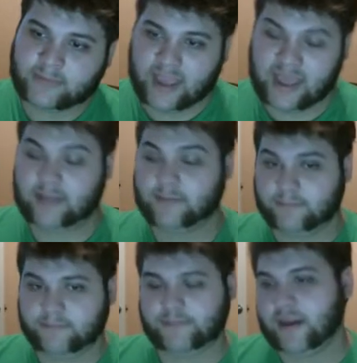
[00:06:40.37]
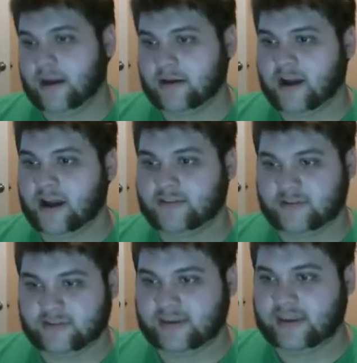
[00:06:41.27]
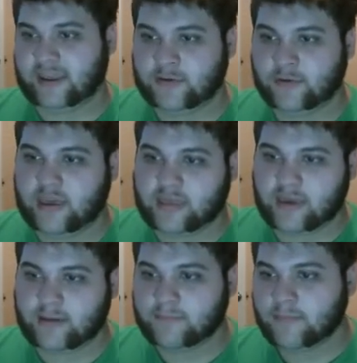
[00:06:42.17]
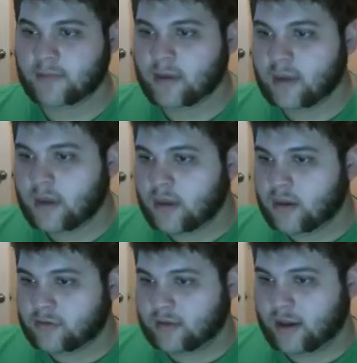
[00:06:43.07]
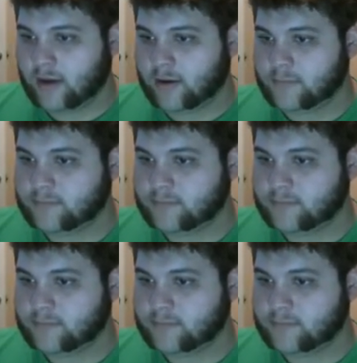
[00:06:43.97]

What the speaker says: and being unconscious, he can't do anything. So,